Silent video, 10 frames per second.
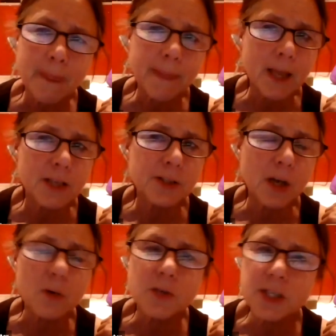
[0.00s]

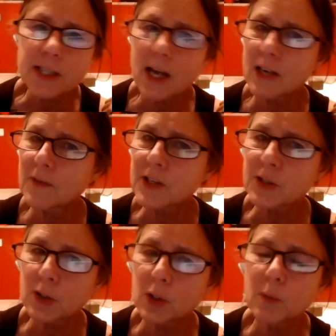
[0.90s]
So just kind of
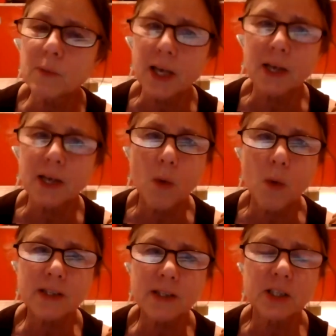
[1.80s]
assume that it
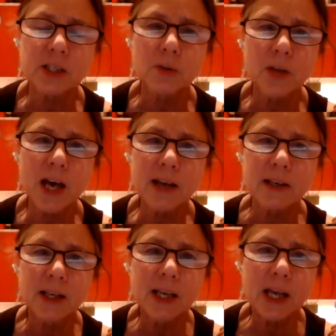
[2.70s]
wants to do that.
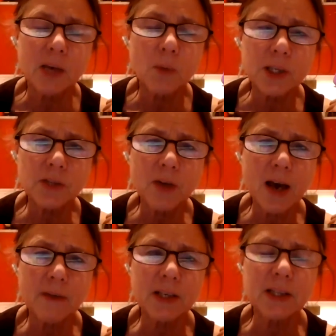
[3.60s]
And once you
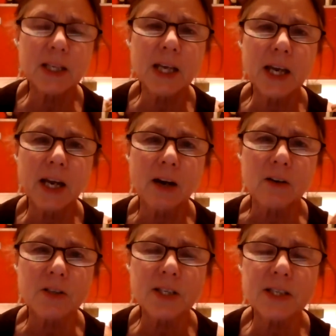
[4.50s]
have it in the
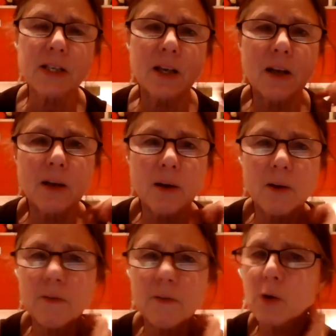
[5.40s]
air, just
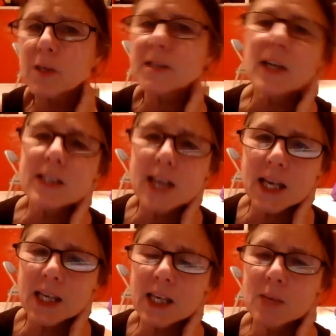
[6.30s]
focus on
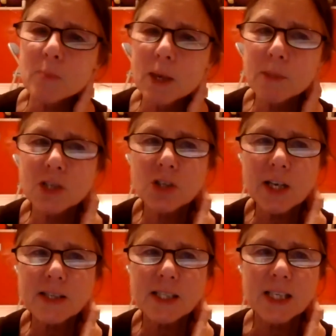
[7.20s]
taking it maybe
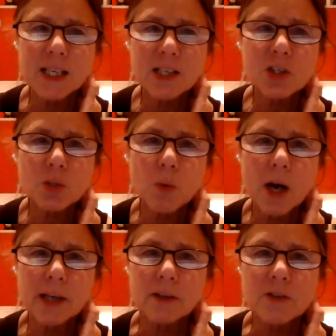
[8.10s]
just an inch
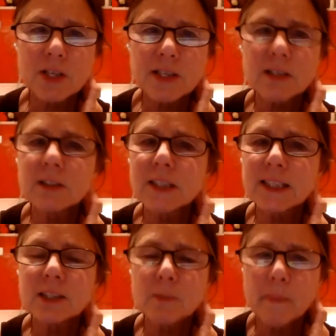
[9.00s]
wider, just a
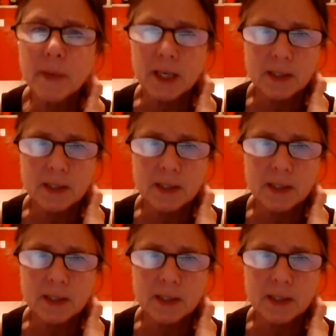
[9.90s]
little bit,